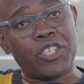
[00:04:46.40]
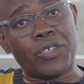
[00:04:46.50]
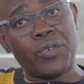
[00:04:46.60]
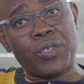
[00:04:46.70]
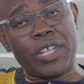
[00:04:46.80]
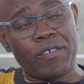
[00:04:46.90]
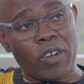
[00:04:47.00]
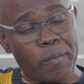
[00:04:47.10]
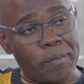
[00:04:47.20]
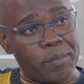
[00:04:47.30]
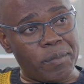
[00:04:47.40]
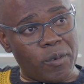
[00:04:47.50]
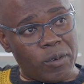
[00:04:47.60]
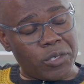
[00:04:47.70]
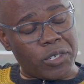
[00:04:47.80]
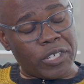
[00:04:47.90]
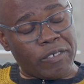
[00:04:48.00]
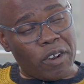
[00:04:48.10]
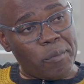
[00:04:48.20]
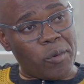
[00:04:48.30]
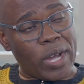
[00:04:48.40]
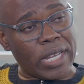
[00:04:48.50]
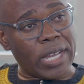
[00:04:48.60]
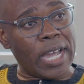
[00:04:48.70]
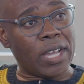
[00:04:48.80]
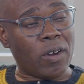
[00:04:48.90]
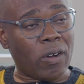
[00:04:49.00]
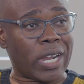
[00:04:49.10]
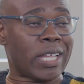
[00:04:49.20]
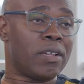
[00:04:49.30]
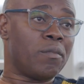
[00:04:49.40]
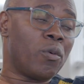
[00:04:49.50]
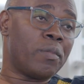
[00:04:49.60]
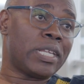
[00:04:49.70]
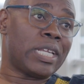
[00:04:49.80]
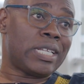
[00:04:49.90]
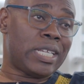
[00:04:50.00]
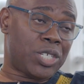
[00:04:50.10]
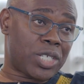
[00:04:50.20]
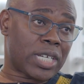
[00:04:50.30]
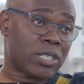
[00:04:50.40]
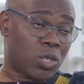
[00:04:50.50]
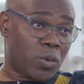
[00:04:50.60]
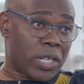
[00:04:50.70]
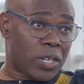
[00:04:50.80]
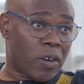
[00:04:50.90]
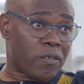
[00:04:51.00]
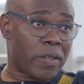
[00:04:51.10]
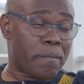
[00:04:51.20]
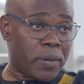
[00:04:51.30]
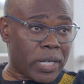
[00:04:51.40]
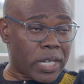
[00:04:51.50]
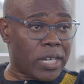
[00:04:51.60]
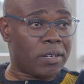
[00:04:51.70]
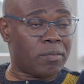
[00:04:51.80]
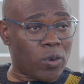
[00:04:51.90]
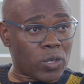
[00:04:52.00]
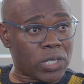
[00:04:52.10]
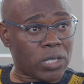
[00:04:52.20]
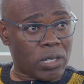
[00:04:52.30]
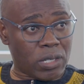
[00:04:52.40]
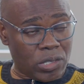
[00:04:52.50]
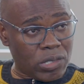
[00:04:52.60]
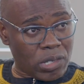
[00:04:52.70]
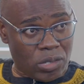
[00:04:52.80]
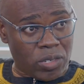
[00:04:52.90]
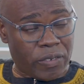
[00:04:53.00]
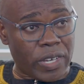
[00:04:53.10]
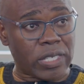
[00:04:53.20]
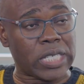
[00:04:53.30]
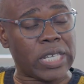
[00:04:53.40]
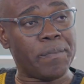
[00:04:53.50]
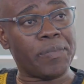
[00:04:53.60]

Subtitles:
to develop what I call at the moment the digital twin of the brick and mortar university.